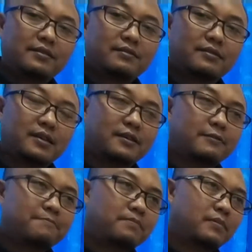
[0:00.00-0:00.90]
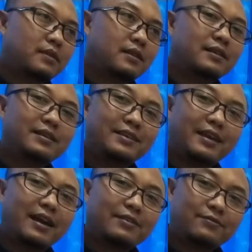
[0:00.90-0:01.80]
uh, the
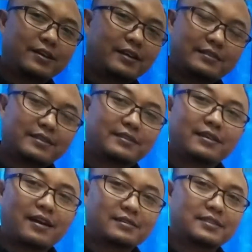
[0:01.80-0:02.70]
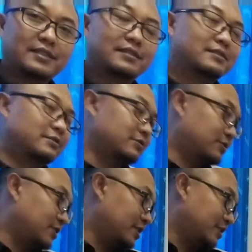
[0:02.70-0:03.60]
unrelated article to
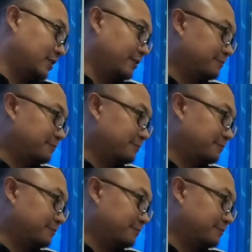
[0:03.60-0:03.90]
GDC.